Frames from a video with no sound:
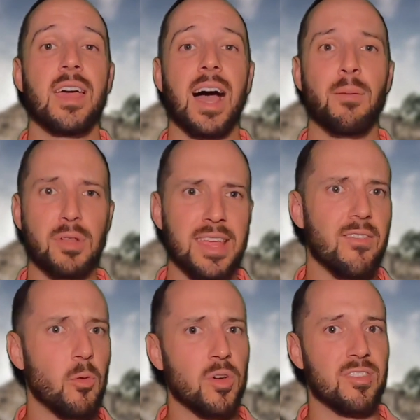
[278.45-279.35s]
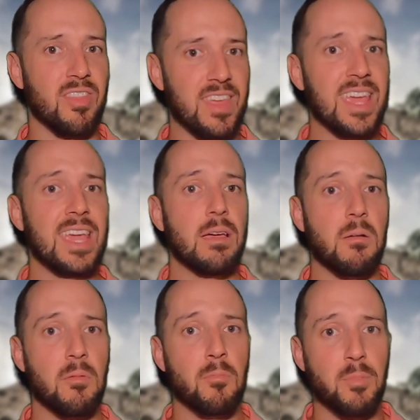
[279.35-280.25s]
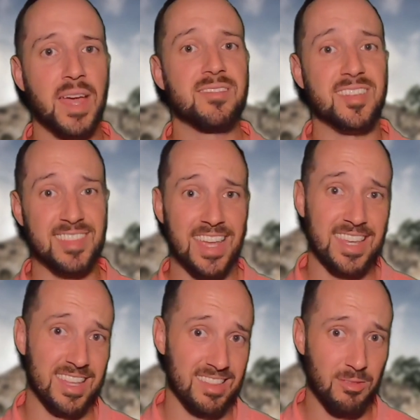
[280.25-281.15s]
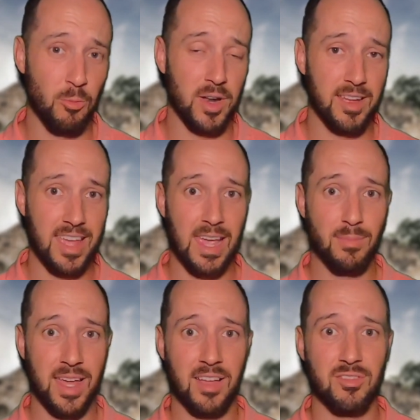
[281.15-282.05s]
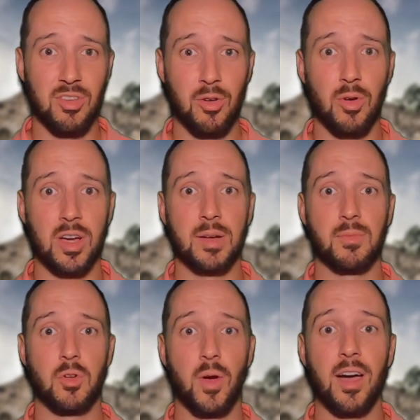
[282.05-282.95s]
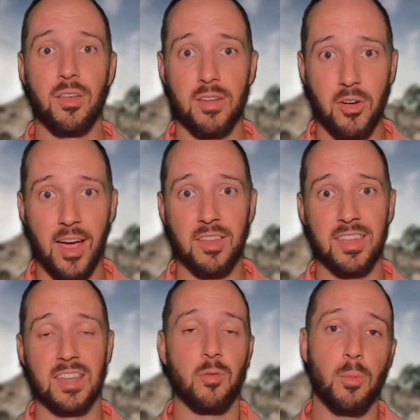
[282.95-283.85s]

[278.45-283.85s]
I believe it was the best attendance when it came down to crowd attendance.